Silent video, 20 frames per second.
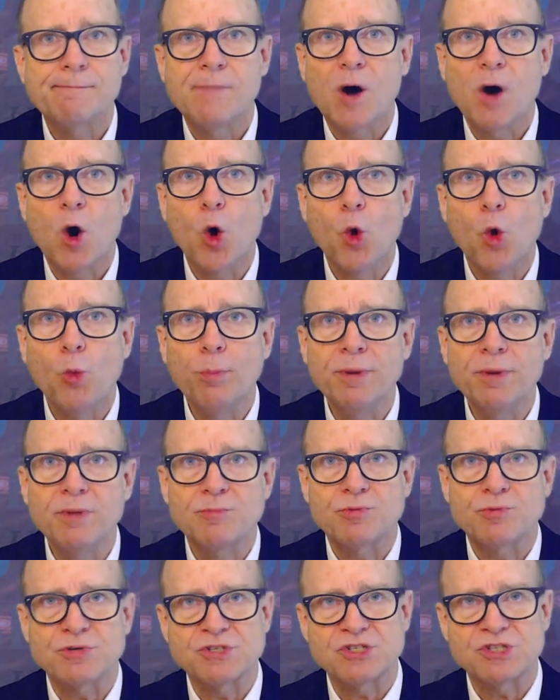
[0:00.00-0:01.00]
Open
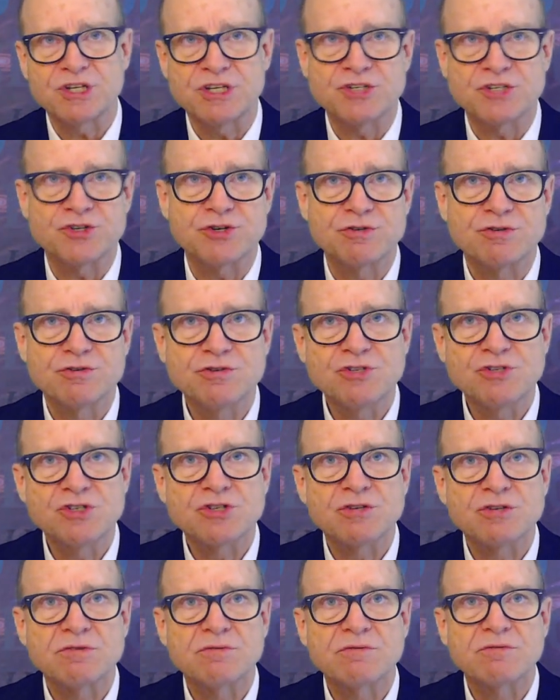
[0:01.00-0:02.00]

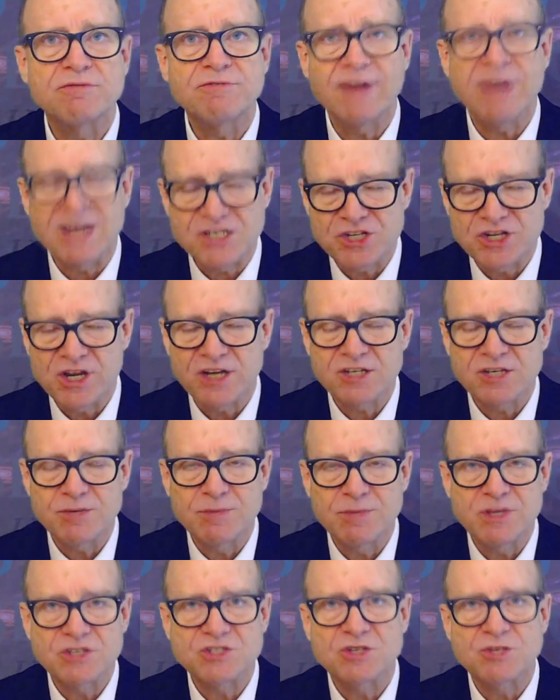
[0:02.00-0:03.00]
procedures.
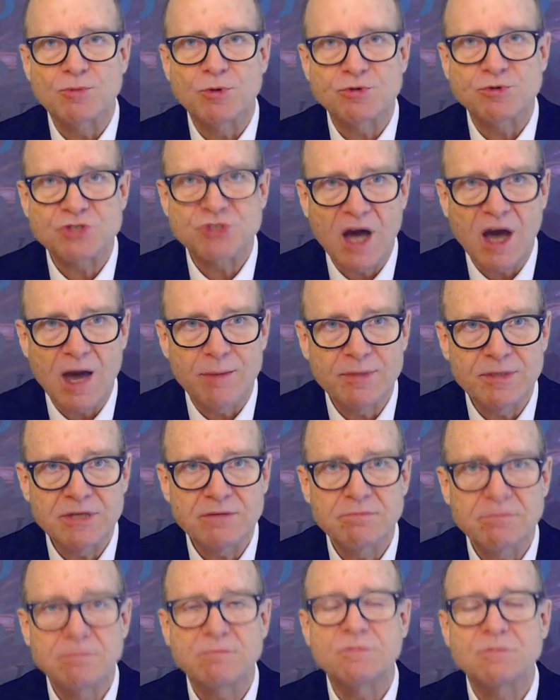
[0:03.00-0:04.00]
Fasciectomy is the most
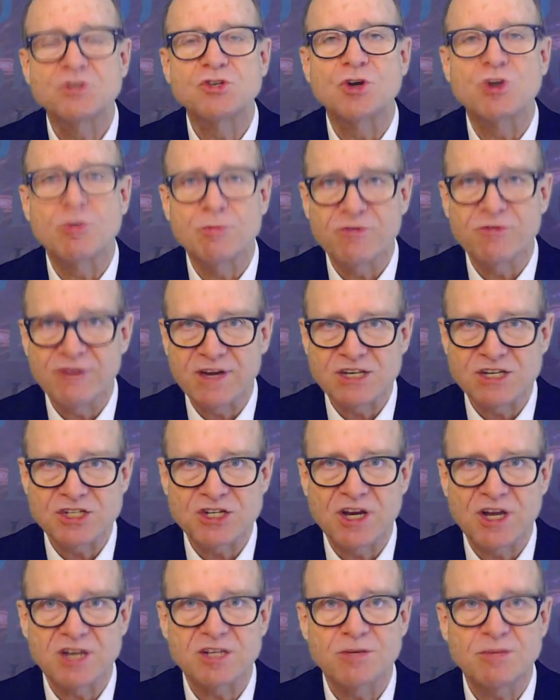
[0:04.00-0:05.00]
common.
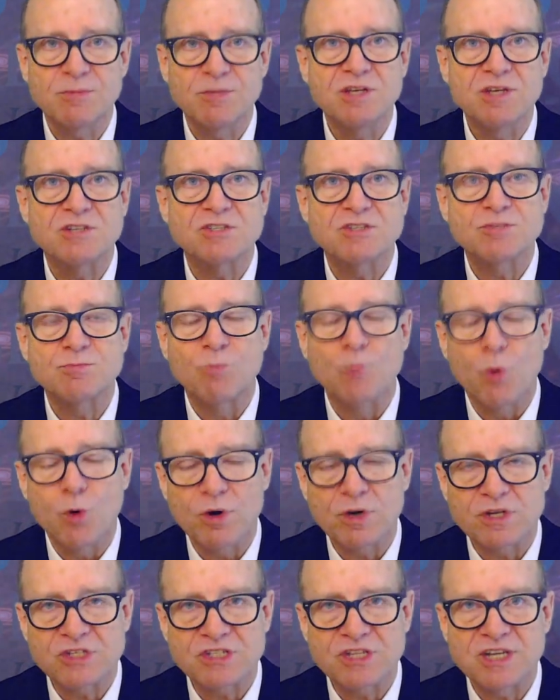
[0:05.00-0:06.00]
Dermofasciectomy is more
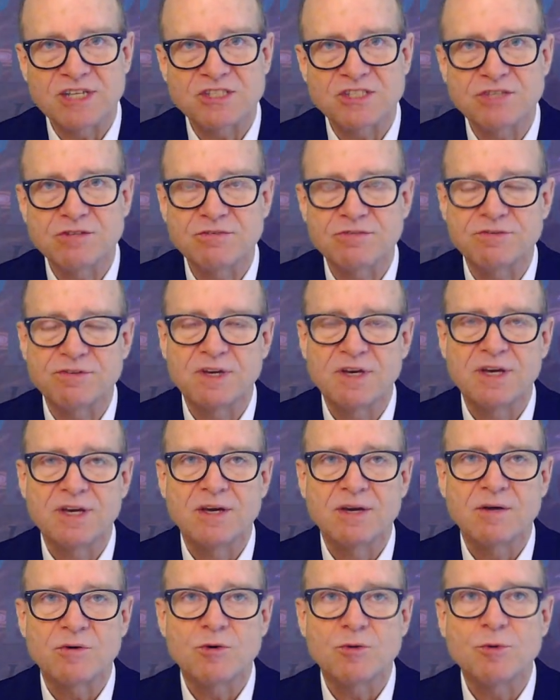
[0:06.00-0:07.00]
extensive,
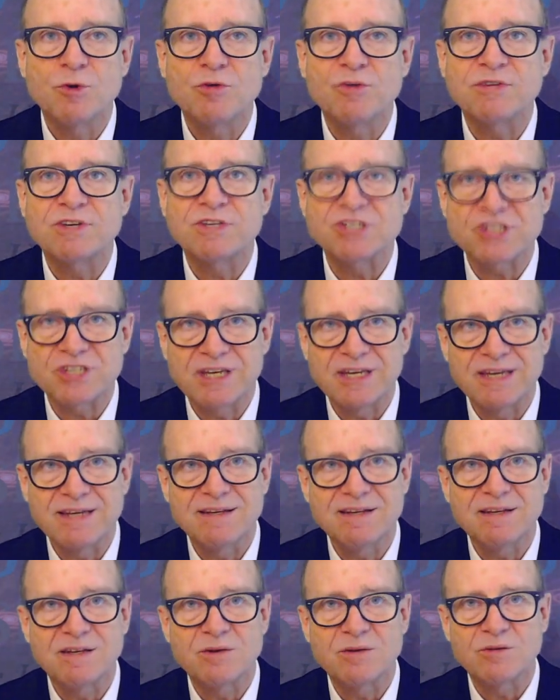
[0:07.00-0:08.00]
removing
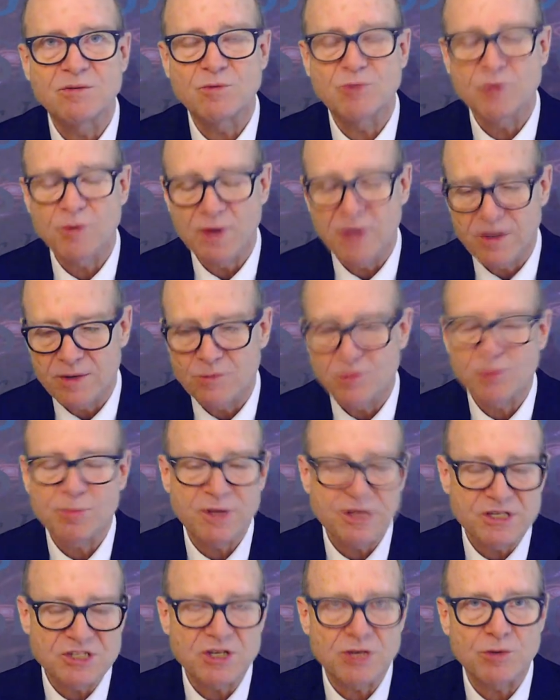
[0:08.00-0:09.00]
skin and
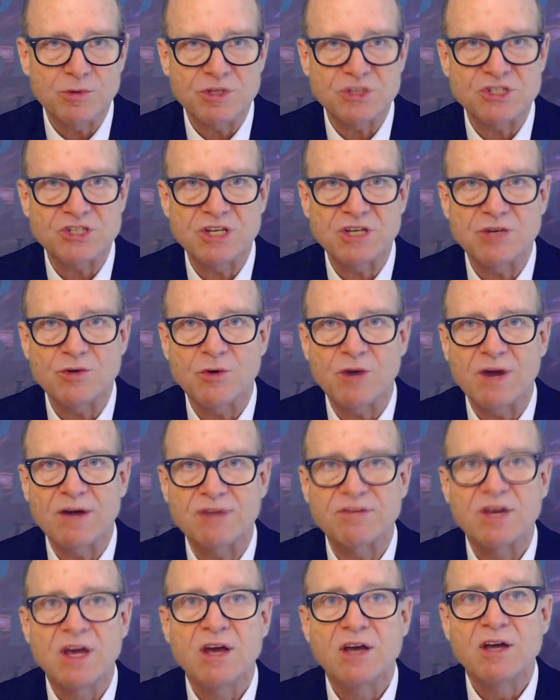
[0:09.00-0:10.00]
replacing it with a skin
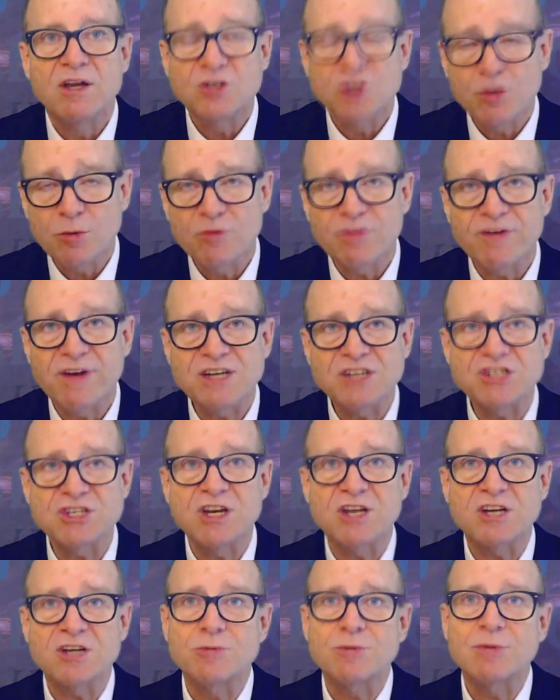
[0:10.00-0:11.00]
graft.
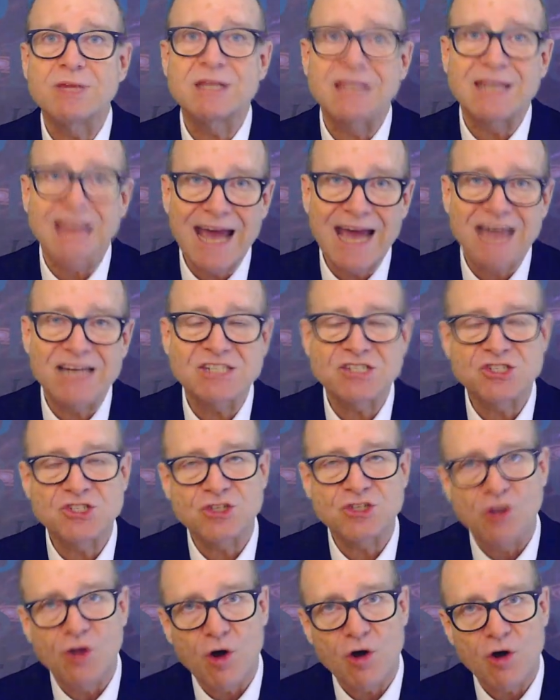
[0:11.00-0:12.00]
Dermofasciectomy lasts
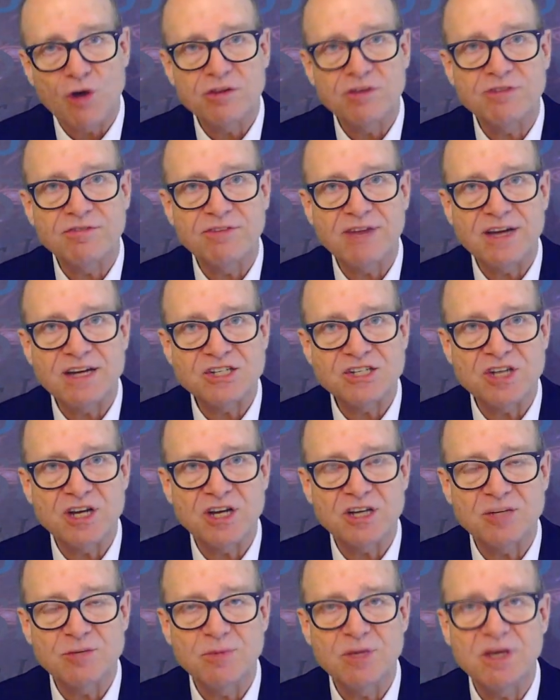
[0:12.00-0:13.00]
longer than
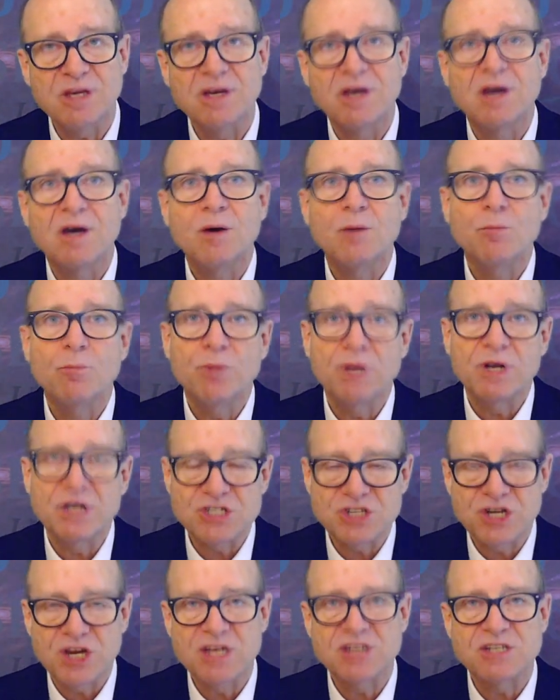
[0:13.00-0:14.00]
fasciectomy, but it
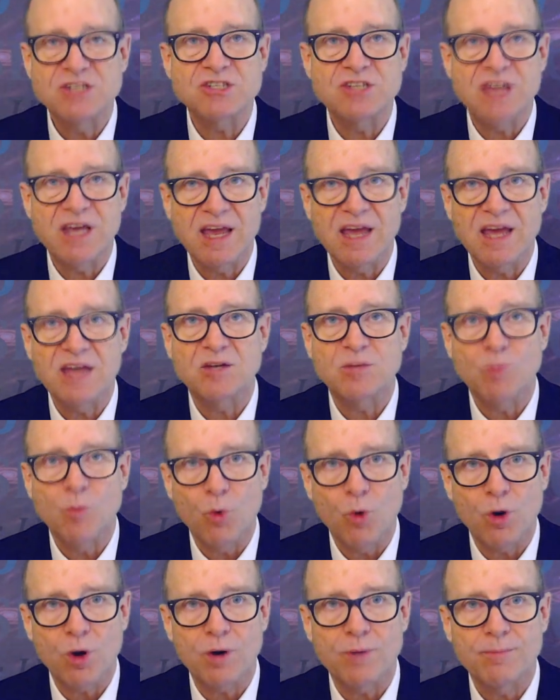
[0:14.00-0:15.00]
changes the hand
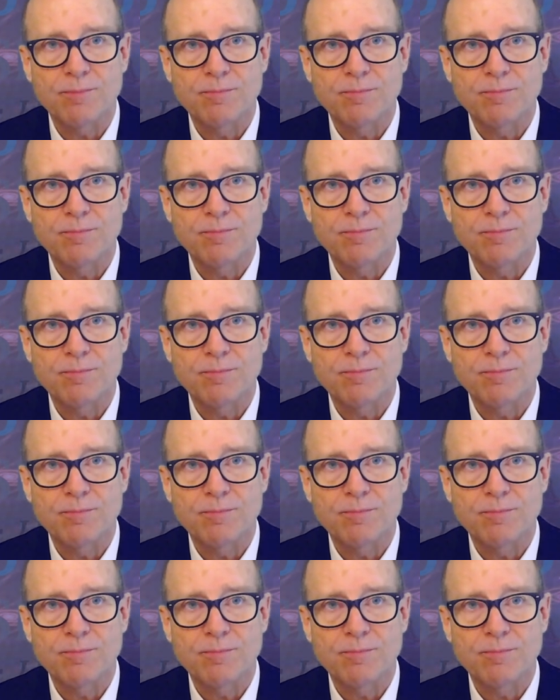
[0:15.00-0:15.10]
more.